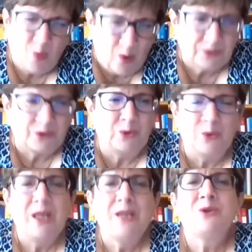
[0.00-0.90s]
want
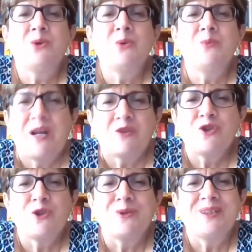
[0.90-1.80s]
to
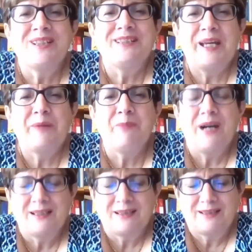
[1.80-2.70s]
mention them,
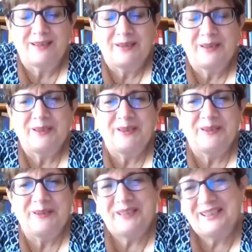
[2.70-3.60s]
but
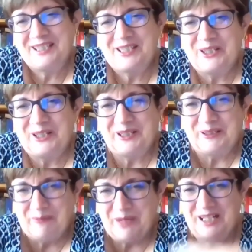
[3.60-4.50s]
that is
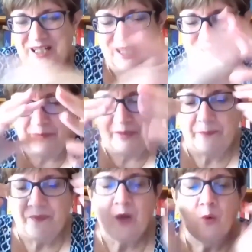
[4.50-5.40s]
the main
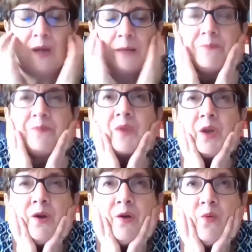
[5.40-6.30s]
element. Well,
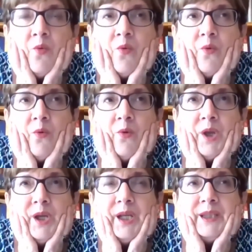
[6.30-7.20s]

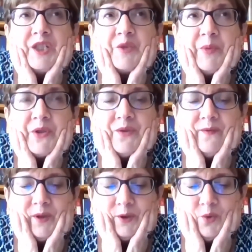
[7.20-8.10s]
it is
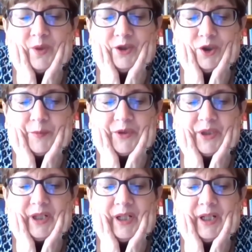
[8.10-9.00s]
possible to adopt
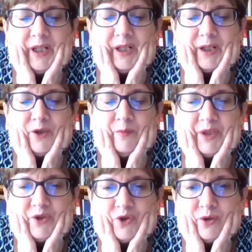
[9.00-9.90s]
a
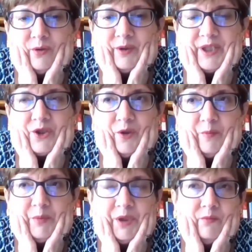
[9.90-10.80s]
convention on this
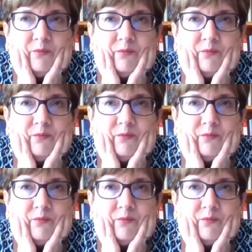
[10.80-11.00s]
topic.